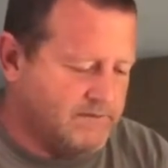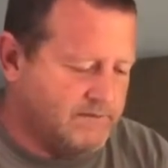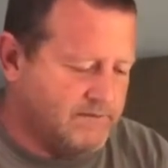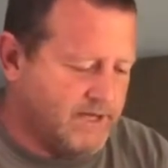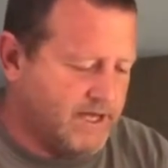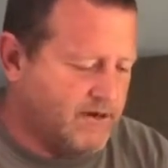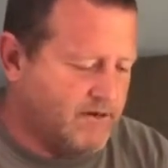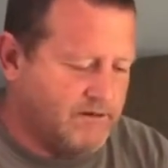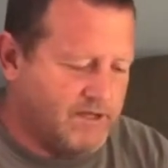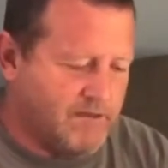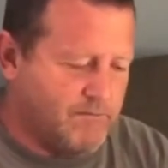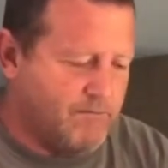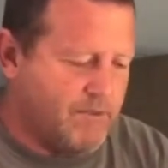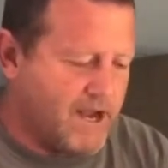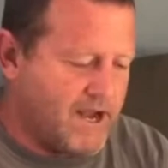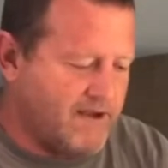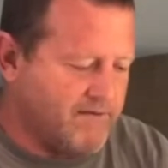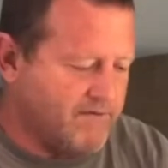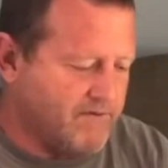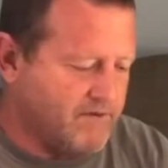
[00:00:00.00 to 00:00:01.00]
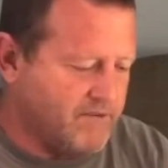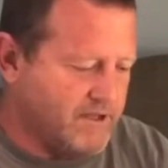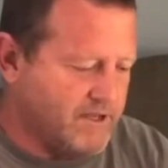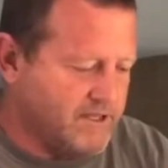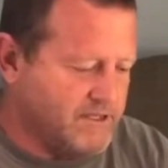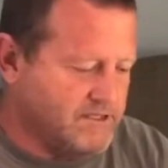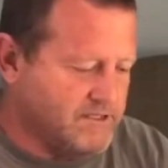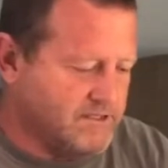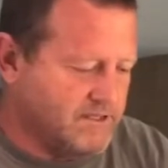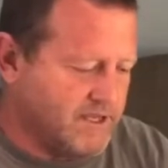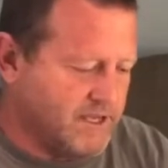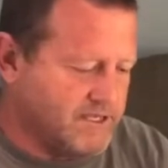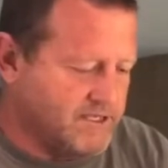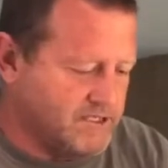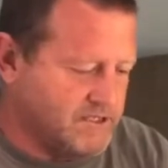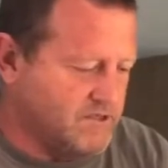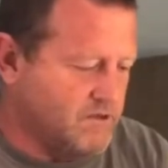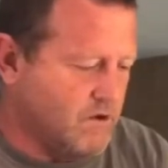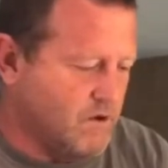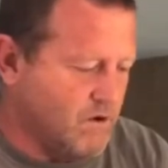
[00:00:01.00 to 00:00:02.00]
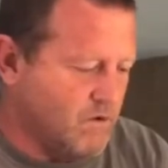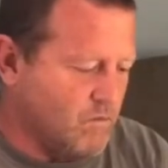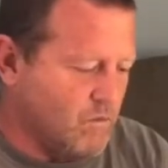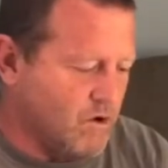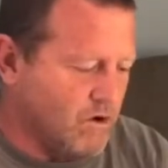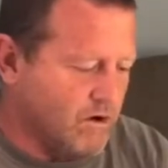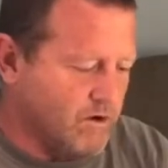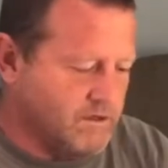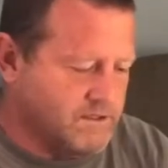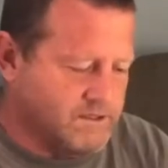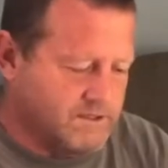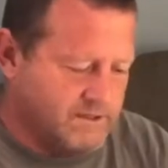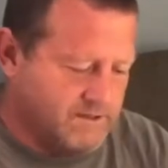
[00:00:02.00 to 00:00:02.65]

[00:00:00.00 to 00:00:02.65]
I don't get paid for this. I just know it works.